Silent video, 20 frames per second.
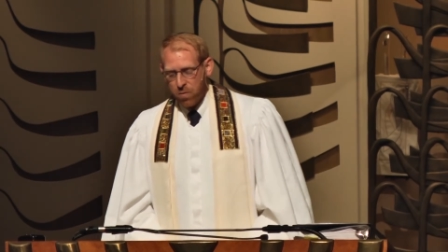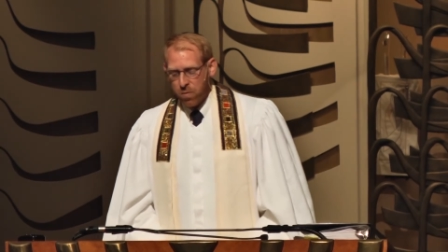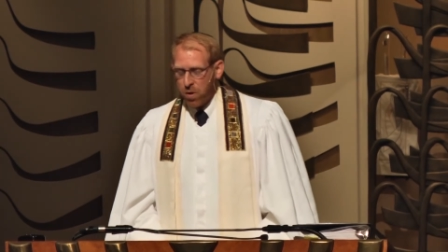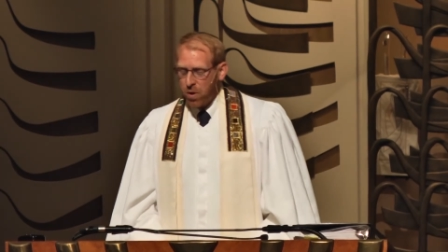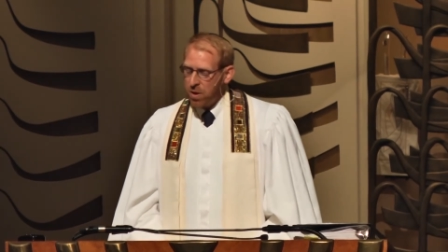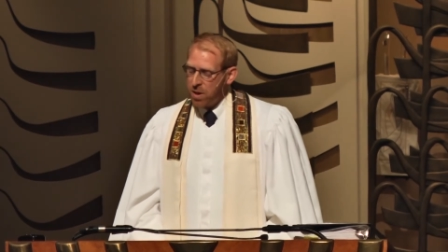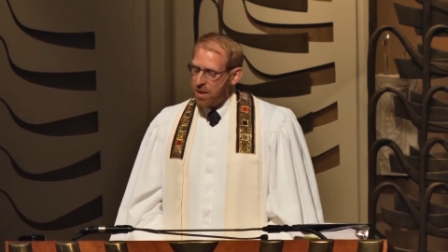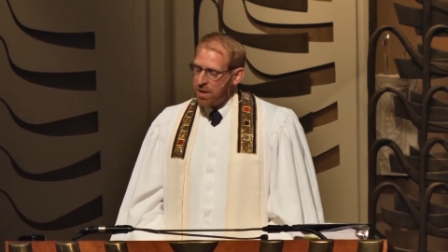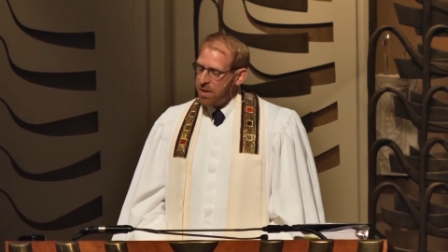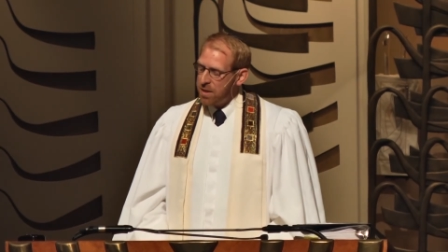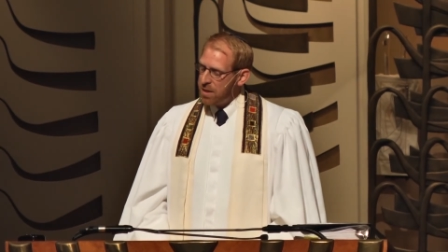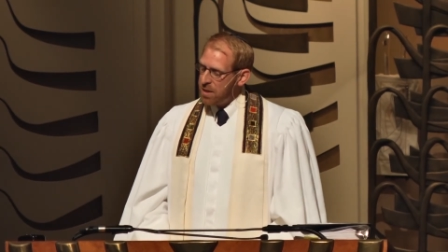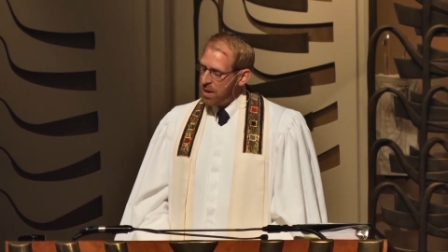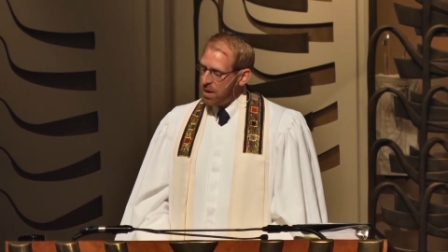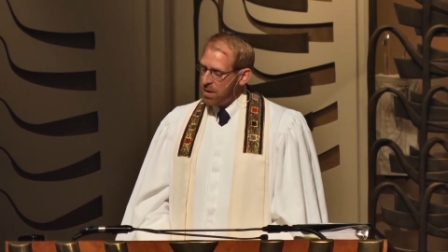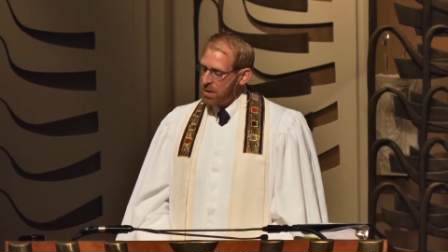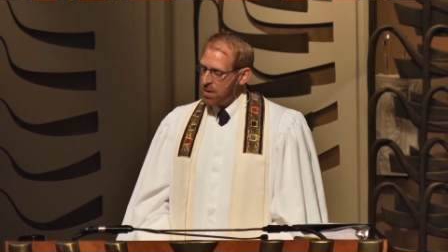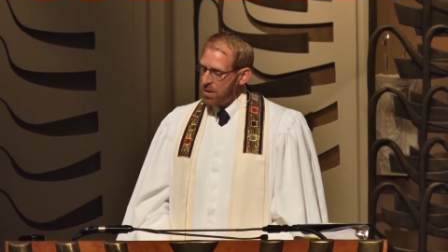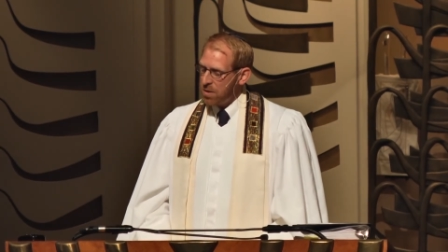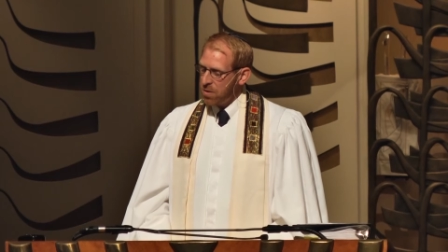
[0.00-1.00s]
rarely
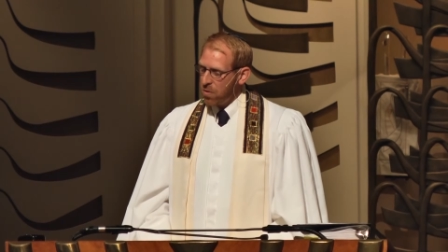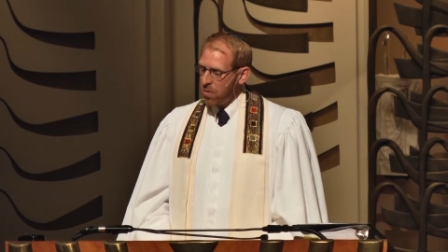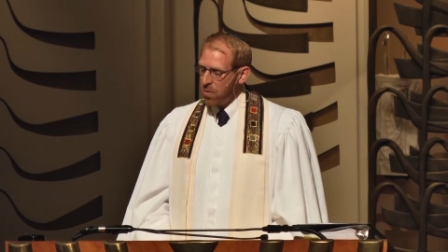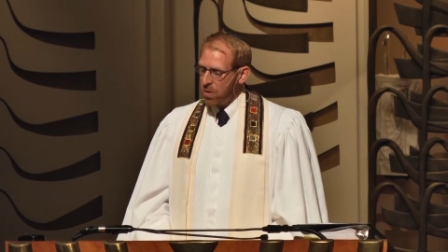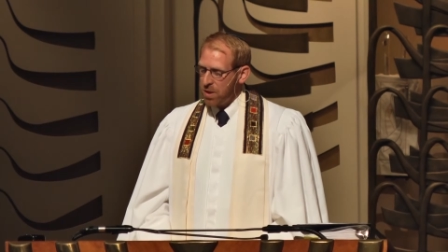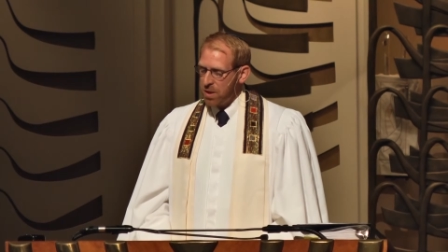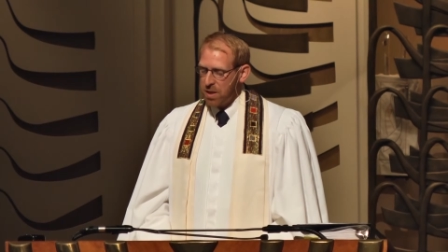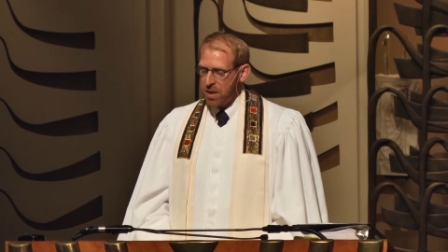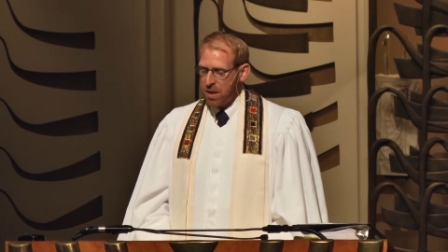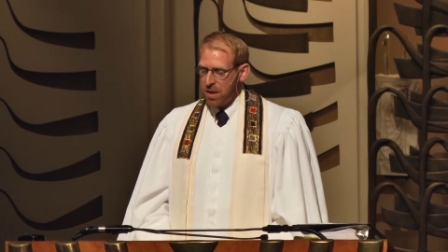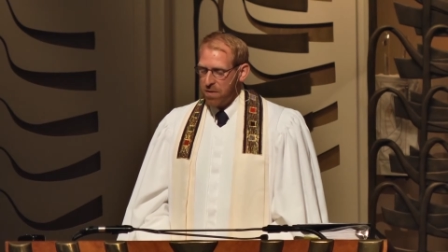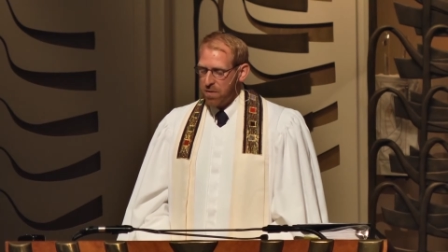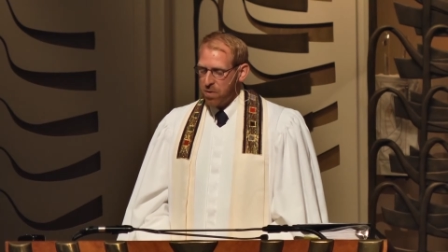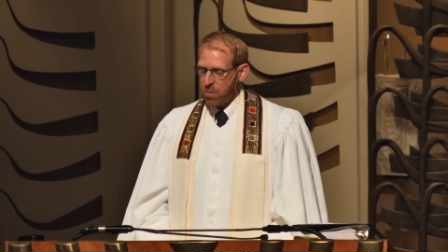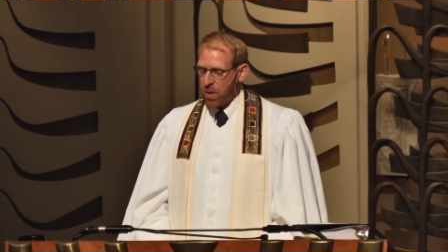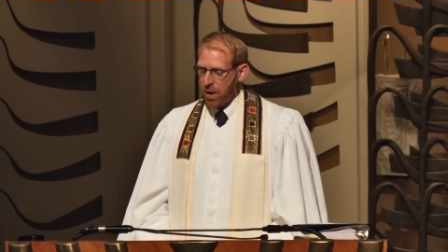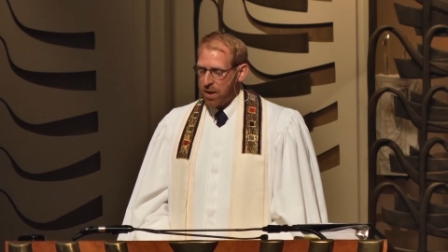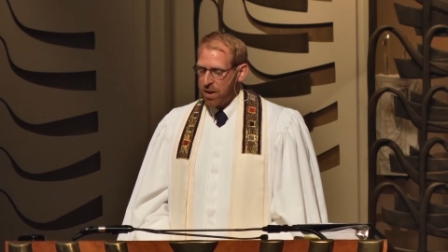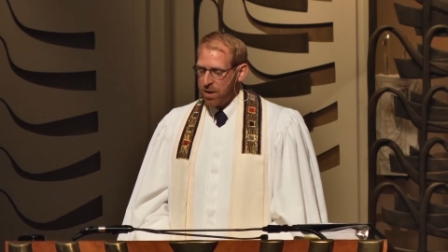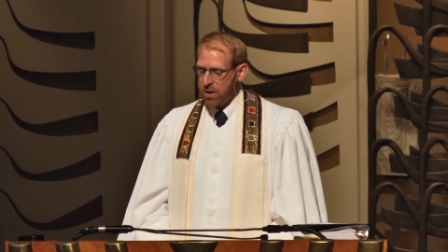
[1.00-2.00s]
seeks or
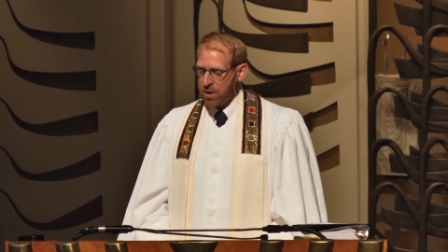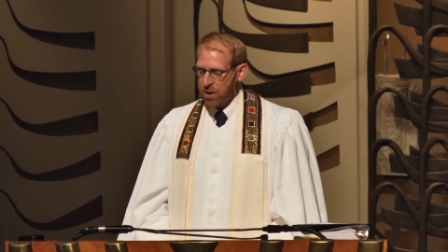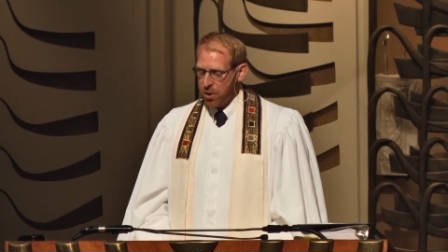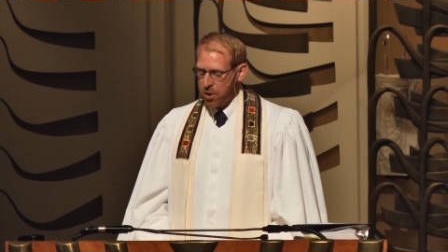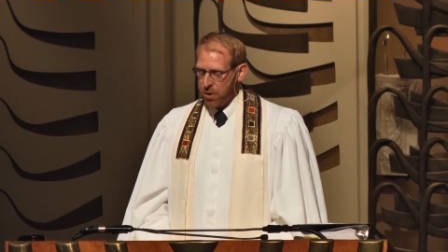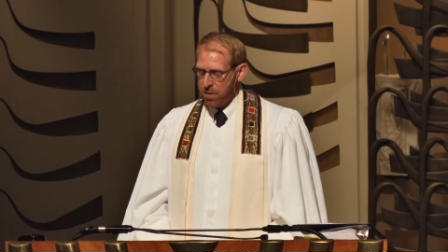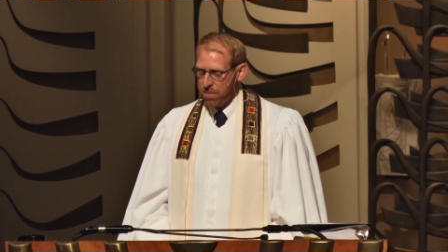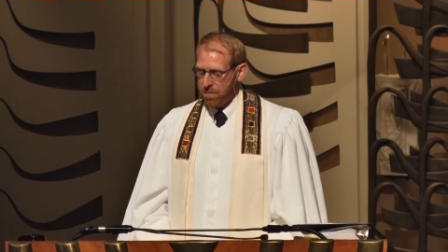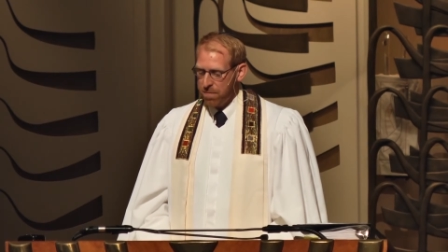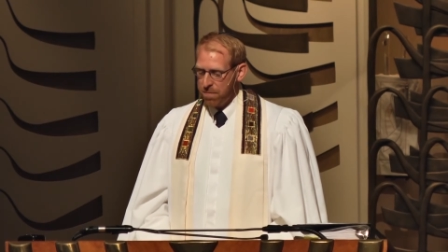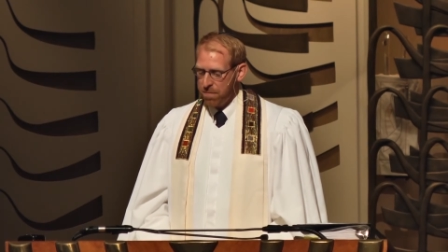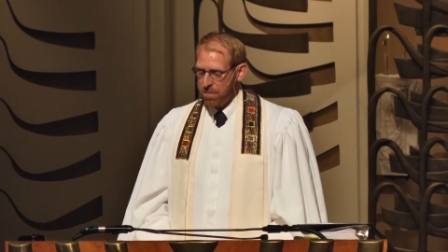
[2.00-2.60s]
receives recognition.